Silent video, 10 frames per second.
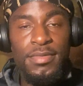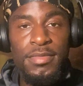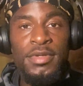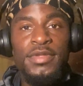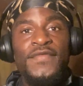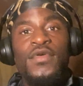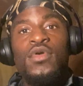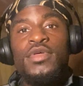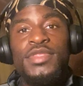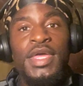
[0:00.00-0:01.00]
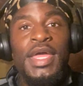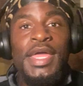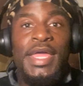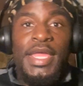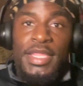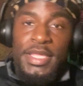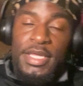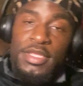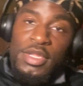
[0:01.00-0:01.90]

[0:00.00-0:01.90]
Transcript: And of course, these